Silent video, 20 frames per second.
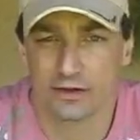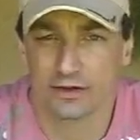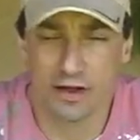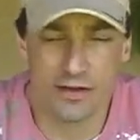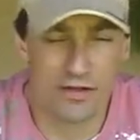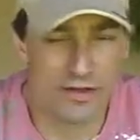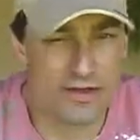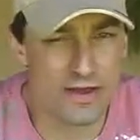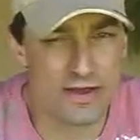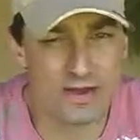
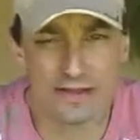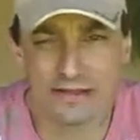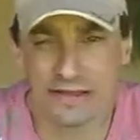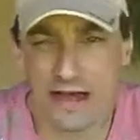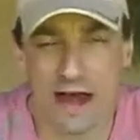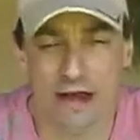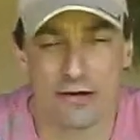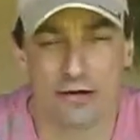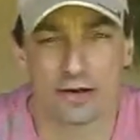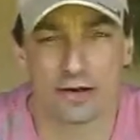Don't think
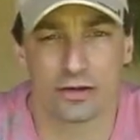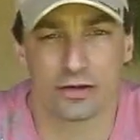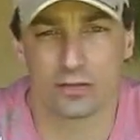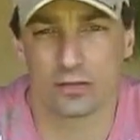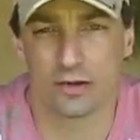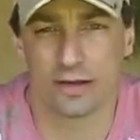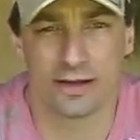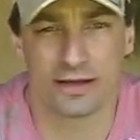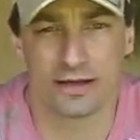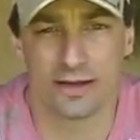he's
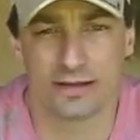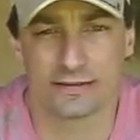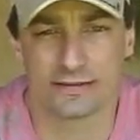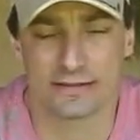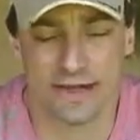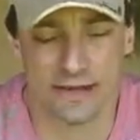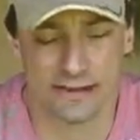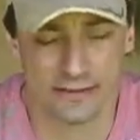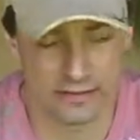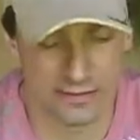arrogant when he does
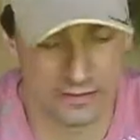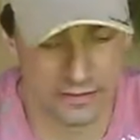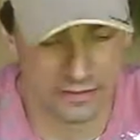that.